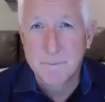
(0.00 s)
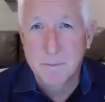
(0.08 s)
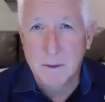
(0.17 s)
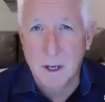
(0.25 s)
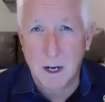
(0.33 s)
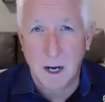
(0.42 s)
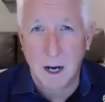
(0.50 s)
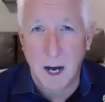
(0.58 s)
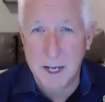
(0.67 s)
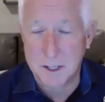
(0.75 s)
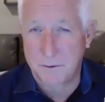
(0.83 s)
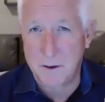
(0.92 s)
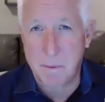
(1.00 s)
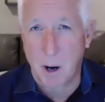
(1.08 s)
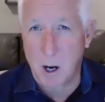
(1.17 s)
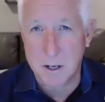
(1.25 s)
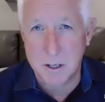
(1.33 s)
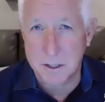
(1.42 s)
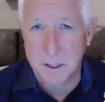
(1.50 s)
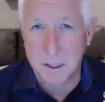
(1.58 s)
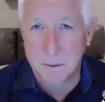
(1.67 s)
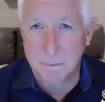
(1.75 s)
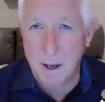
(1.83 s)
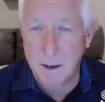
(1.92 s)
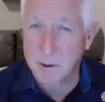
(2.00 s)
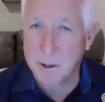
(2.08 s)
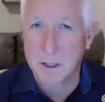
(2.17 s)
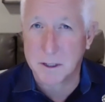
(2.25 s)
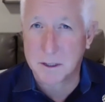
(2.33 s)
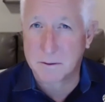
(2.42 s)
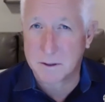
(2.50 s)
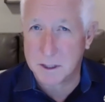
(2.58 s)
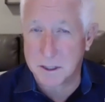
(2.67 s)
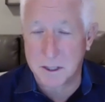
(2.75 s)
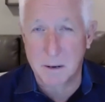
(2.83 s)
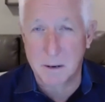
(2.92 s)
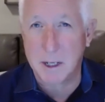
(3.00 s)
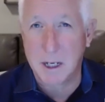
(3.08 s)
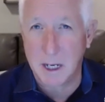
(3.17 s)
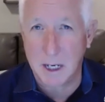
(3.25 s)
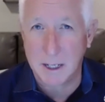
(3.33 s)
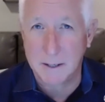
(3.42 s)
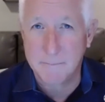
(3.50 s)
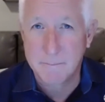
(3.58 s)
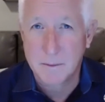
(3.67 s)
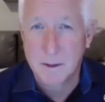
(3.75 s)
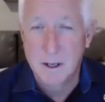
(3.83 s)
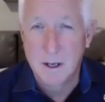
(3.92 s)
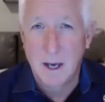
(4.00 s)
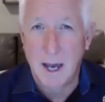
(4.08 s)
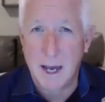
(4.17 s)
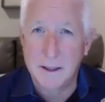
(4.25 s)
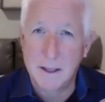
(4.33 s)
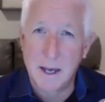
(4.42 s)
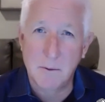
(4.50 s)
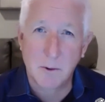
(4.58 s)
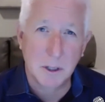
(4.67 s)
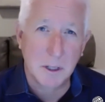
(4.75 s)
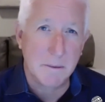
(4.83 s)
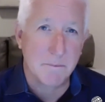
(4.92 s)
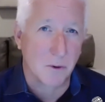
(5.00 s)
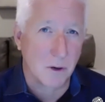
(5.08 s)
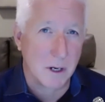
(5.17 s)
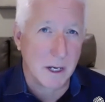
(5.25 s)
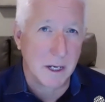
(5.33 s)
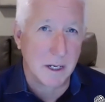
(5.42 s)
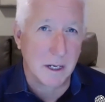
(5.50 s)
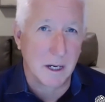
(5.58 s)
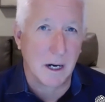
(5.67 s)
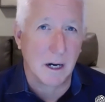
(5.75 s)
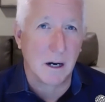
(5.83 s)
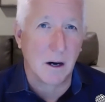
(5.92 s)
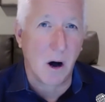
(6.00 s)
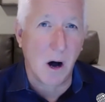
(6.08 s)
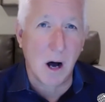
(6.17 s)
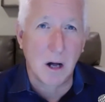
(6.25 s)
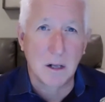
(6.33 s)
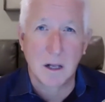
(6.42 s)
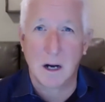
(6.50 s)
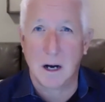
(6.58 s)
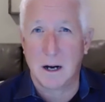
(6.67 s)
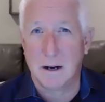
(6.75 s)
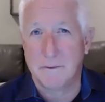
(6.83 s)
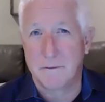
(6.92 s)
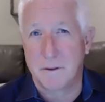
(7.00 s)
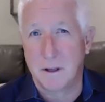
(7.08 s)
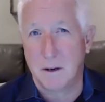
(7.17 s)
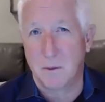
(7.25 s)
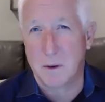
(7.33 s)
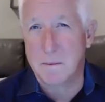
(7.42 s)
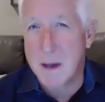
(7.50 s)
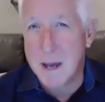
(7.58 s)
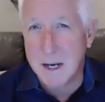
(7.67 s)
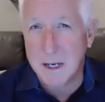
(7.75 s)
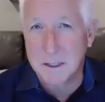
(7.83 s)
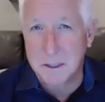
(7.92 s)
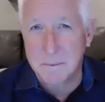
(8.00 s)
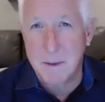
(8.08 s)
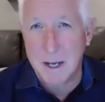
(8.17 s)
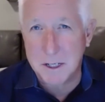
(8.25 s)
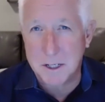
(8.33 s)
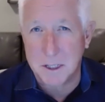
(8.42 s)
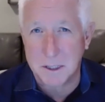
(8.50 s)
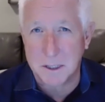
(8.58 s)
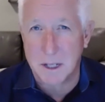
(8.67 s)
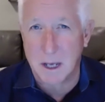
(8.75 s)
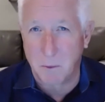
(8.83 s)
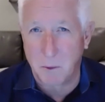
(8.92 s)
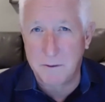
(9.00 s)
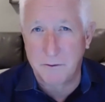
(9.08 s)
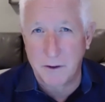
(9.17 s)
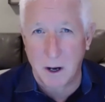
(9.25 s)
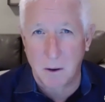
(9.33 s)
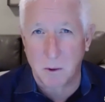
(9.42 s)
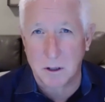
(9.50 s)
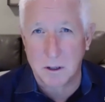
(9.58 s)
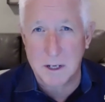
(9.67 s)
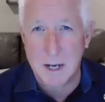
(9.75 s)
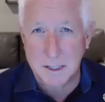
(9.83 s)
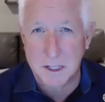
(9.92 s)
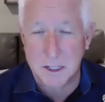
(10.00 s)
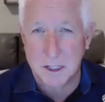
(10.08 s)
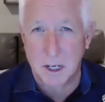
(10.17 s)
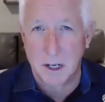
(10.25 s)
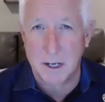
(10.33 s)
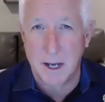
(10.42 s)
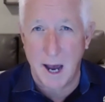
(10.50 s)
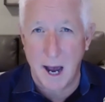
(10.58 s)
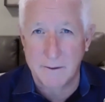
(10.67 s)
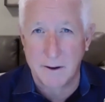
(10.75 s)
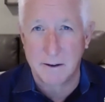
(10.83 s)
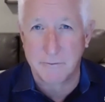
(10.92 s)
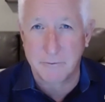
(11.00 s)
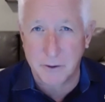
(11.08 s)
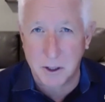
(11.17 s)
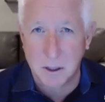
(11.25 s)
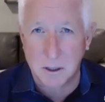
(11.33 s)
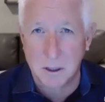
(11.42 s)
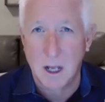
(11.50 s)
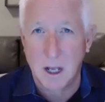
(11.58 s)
ISV partners that's been with us since their beginning. And they really bring all of the remaining dimensions that we felt were necessary to have a full